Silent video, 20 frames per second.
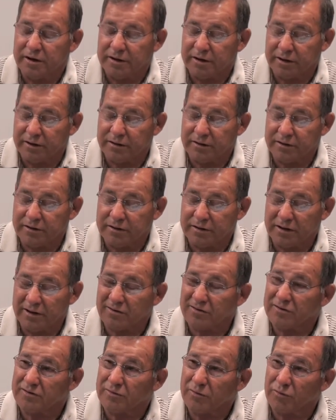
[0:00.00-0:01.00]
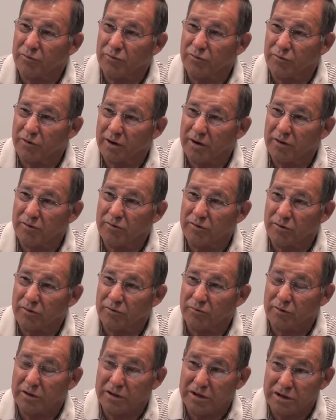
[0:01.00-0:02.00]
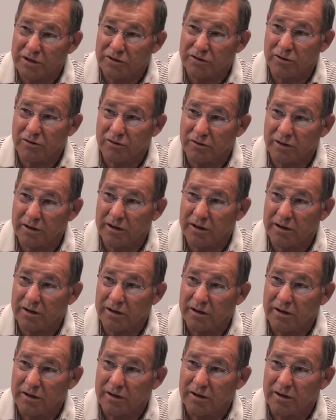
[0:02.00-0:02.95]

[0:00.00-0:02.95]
and I think that's really where we need to look at,